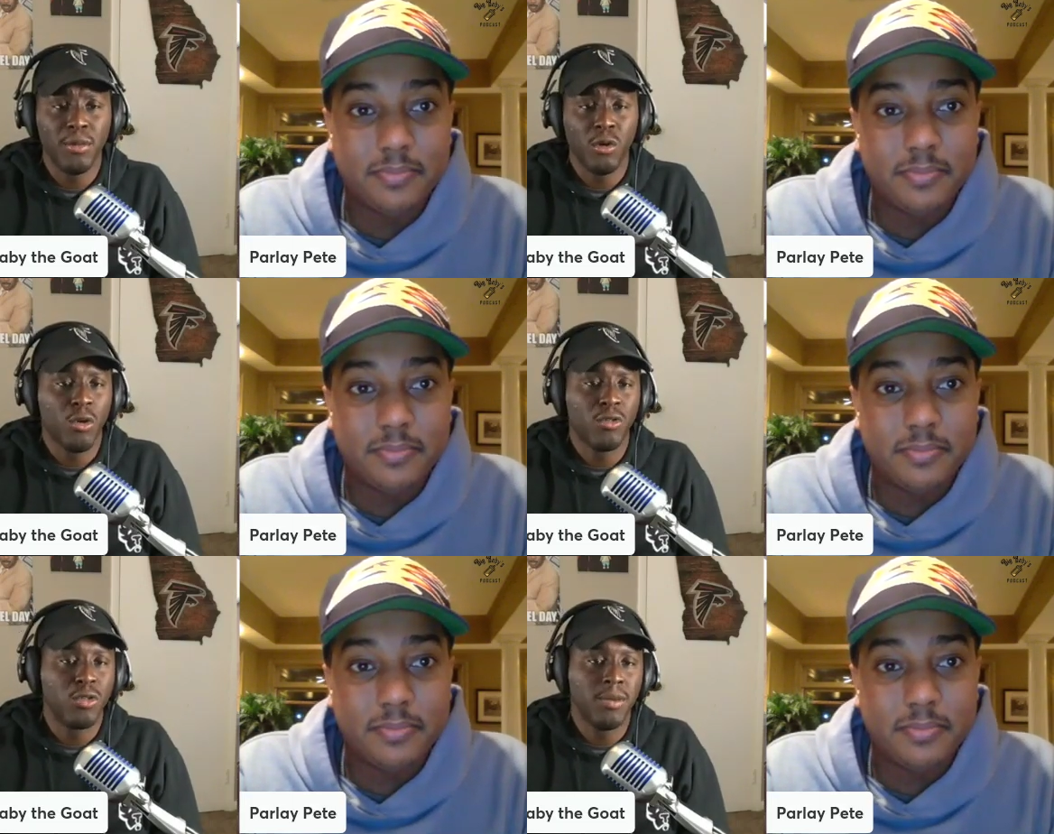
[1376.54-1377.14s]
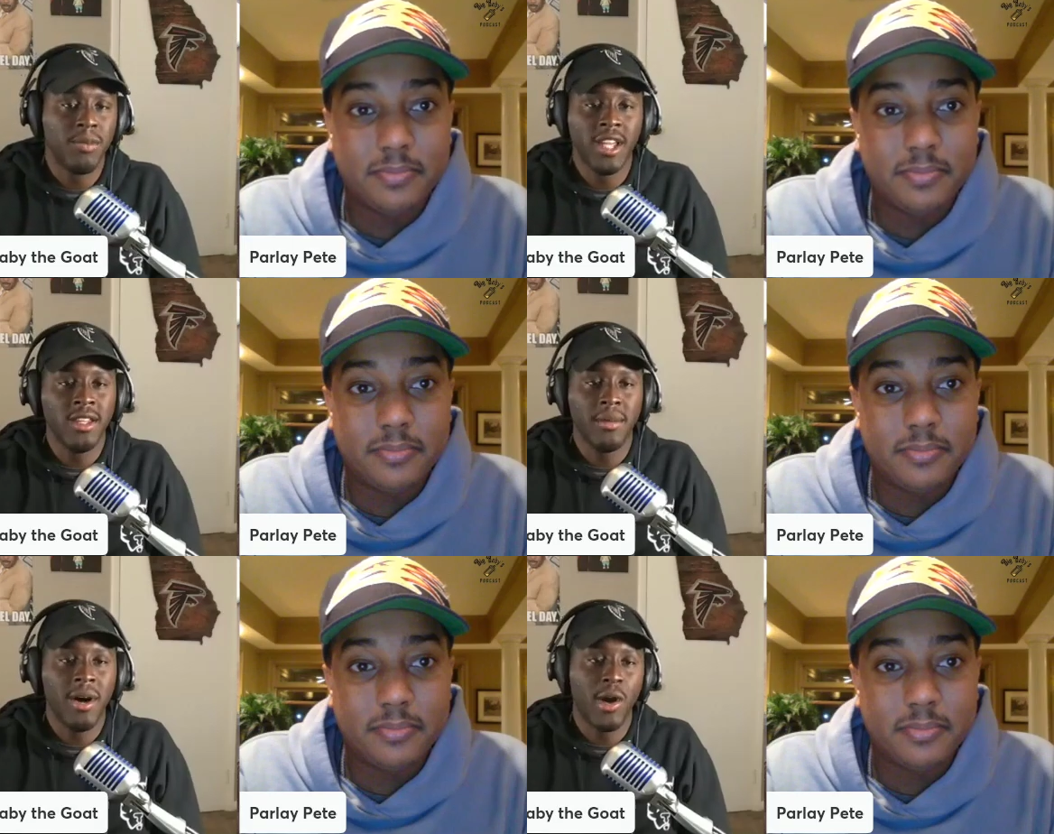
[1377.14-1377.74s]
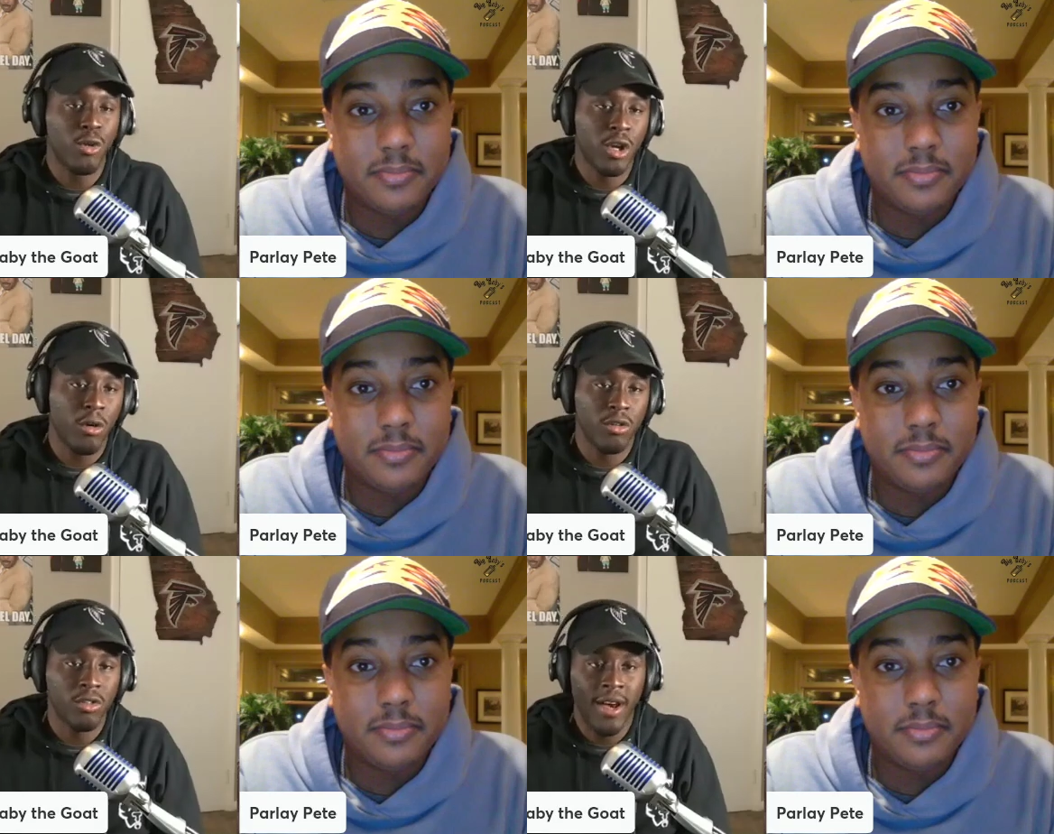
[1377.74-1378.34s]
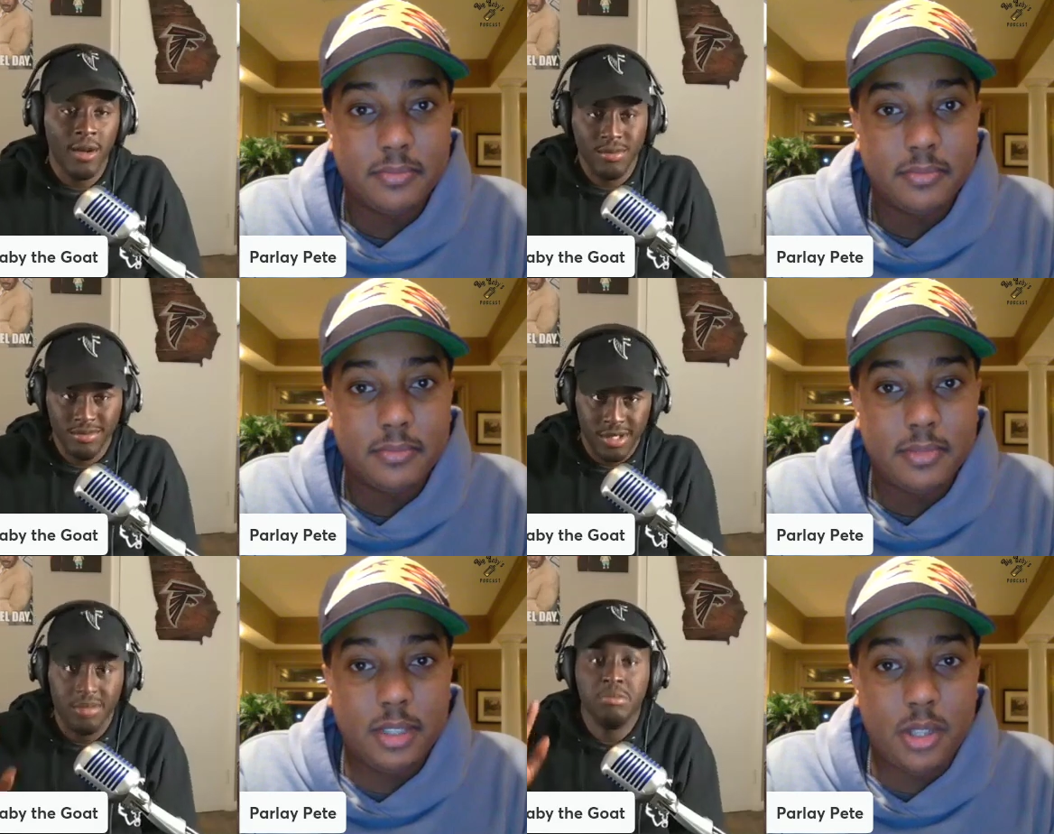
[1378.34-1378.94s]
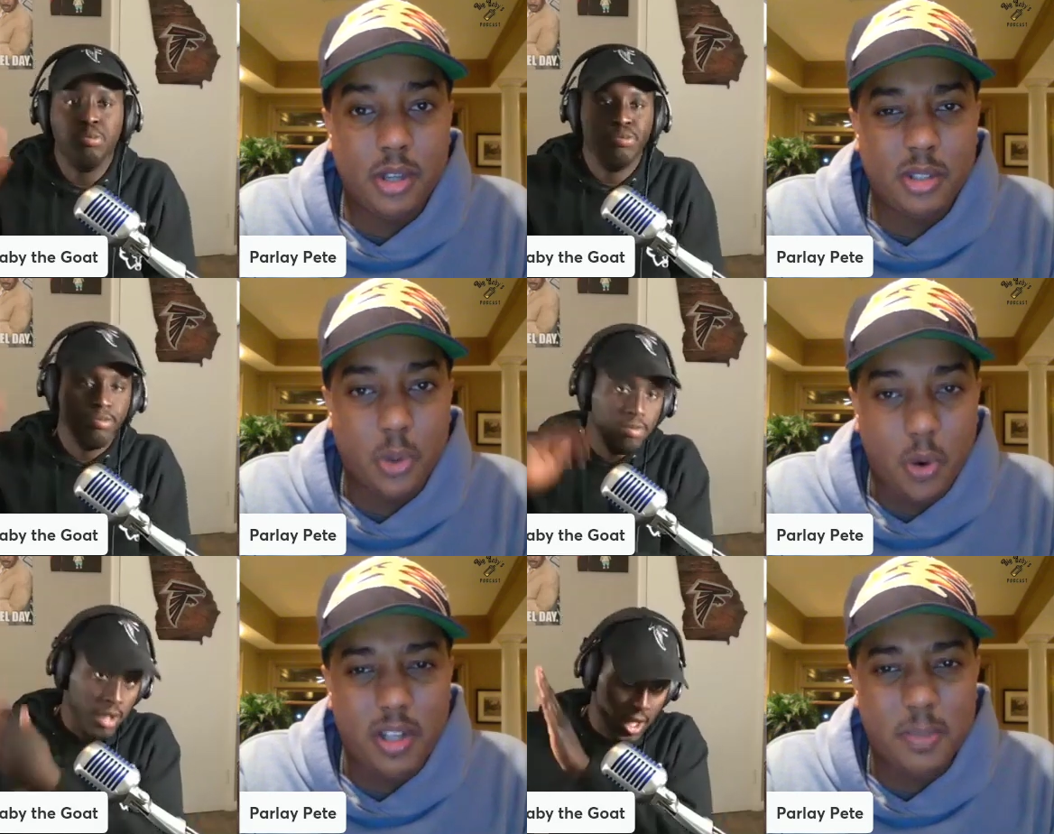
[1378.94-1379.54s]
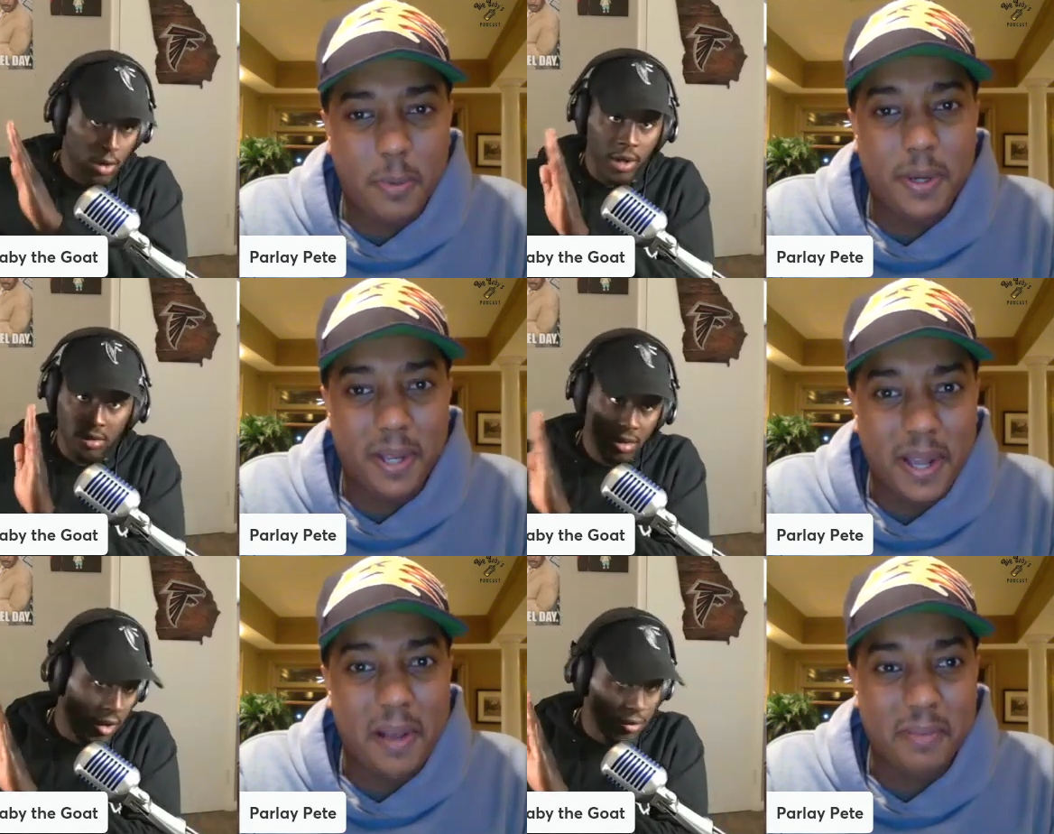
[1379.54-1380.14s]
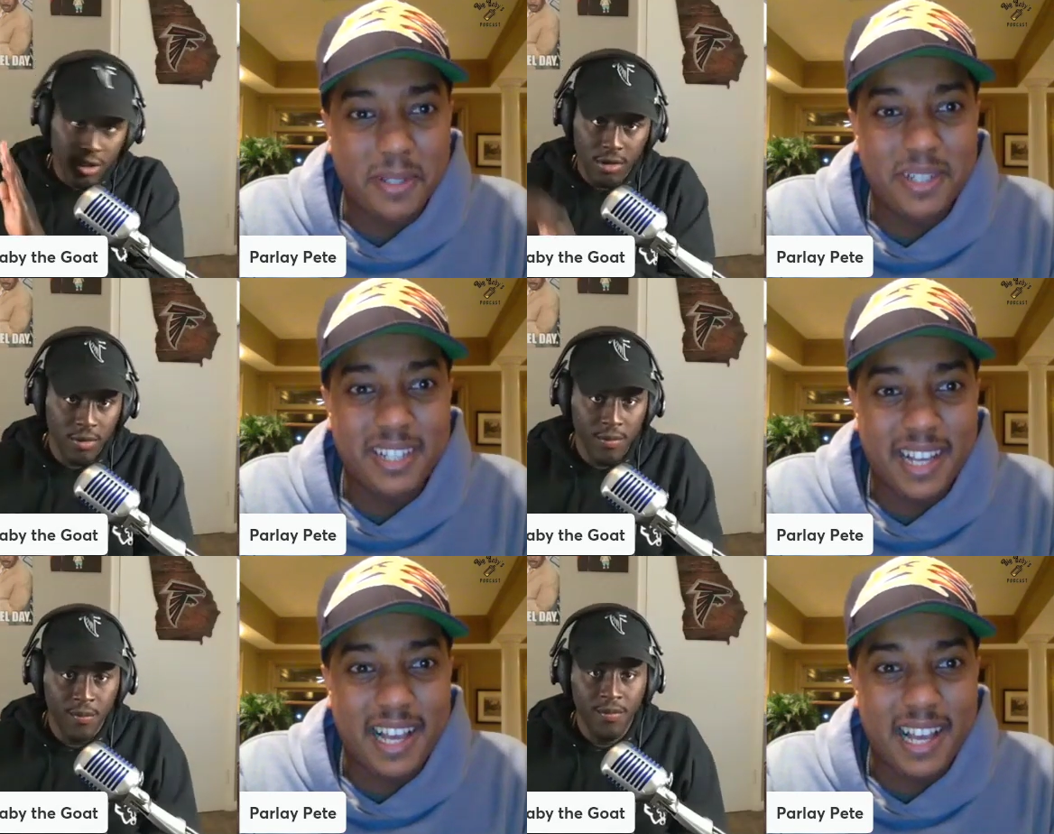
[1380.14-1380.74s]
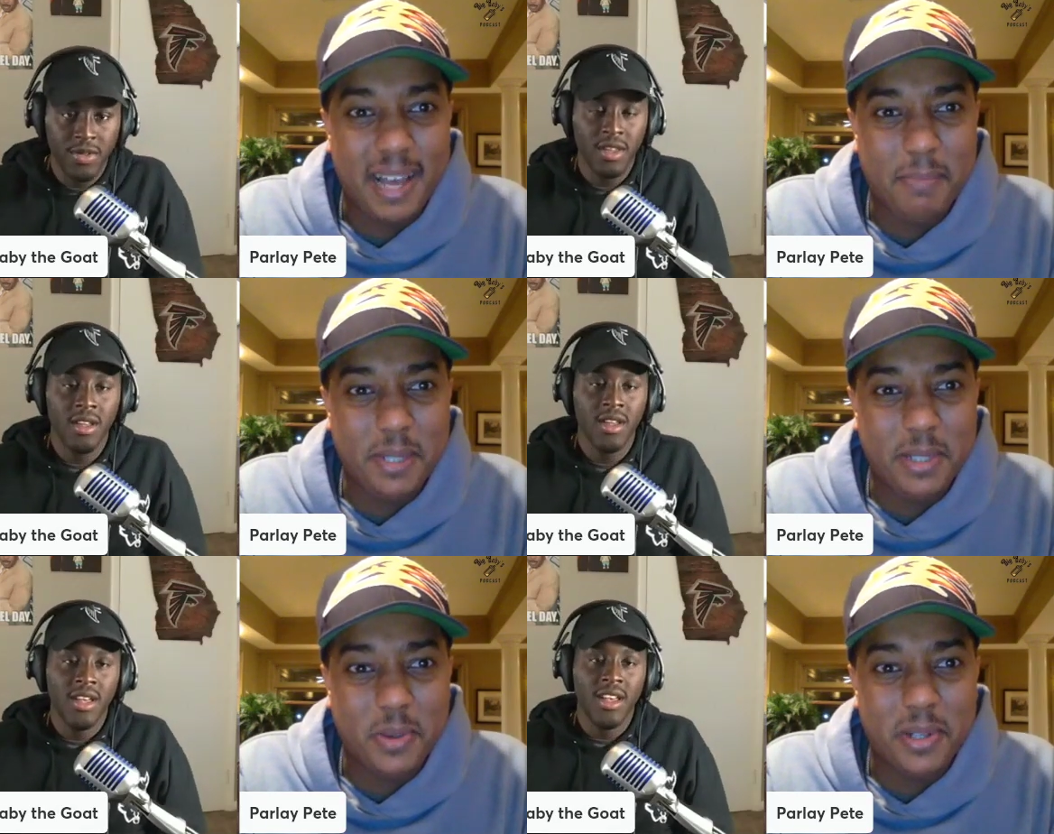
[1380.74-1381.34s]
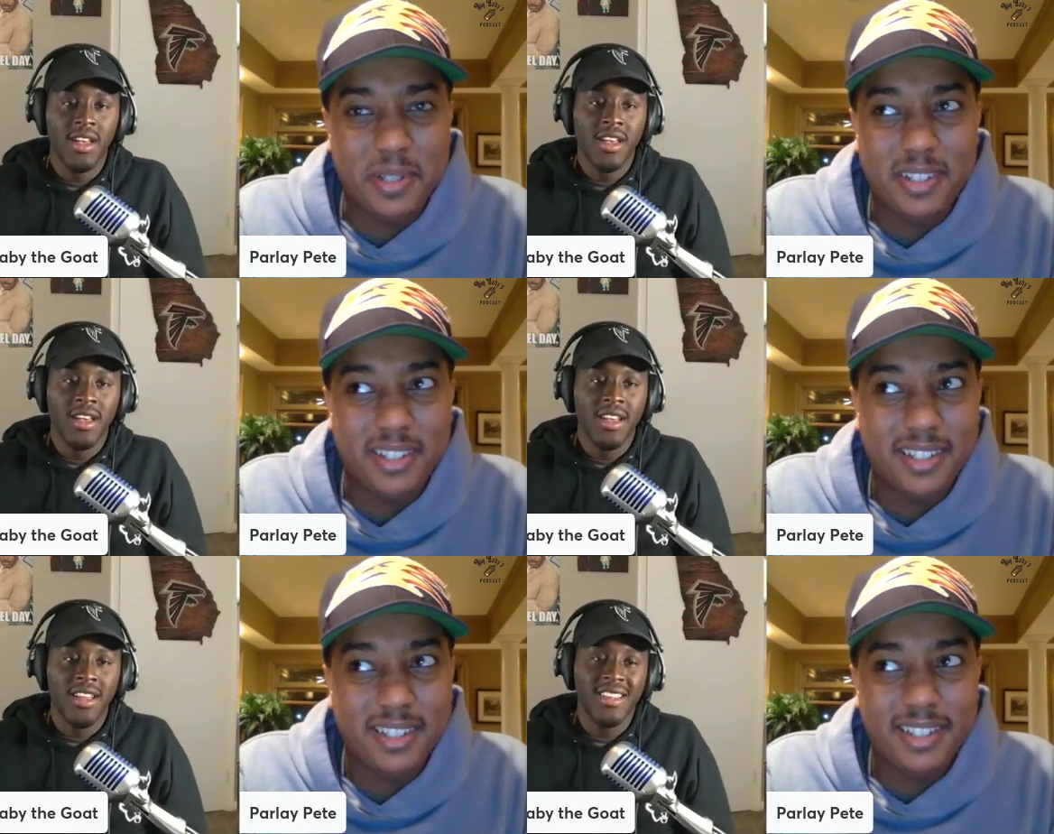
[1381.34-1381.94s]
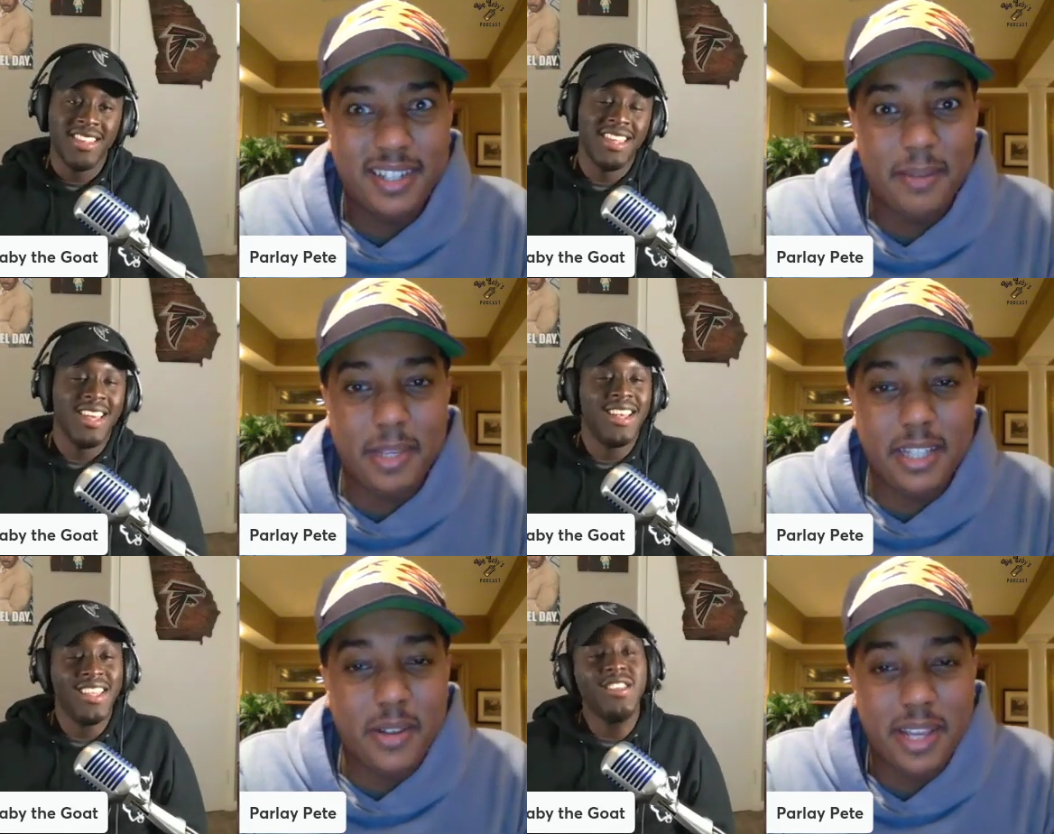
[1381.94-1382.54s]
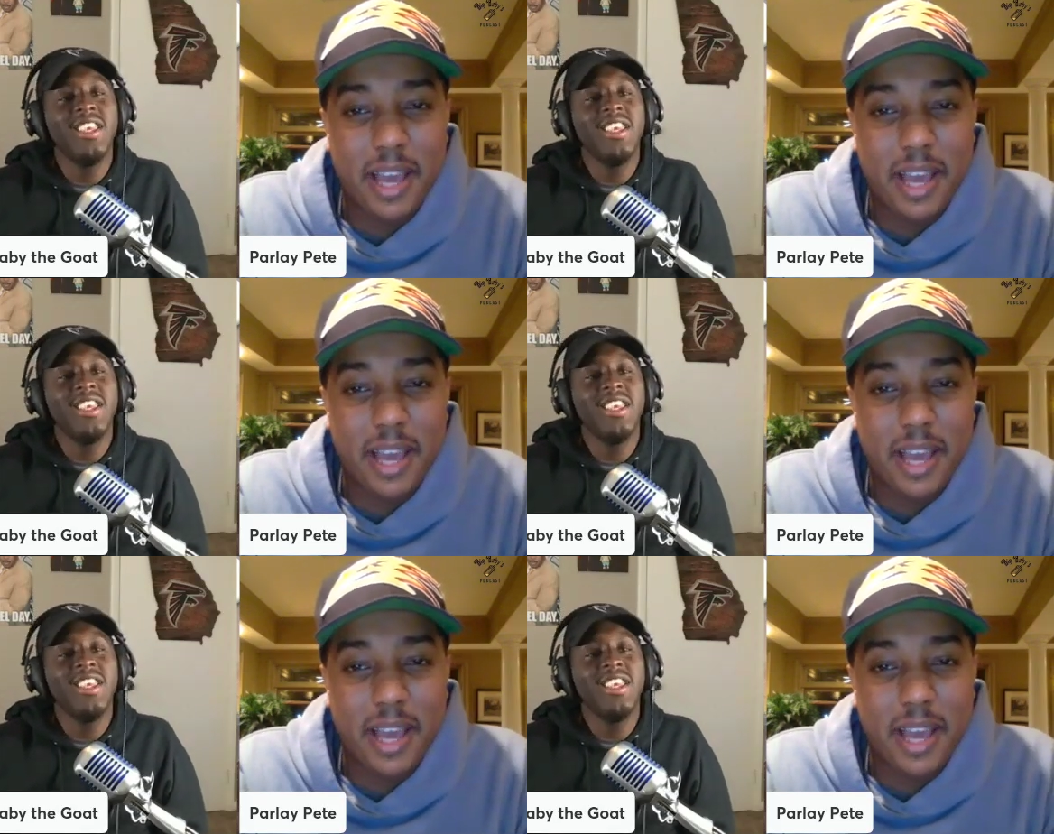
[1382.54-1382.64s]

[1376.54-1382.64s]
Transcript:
Speaker 1: Bill Russell didn't play in the modern era, so I don't. J- Jordan's pretty
Speaker 2: accomplished. I put Jordan. I mean, he's only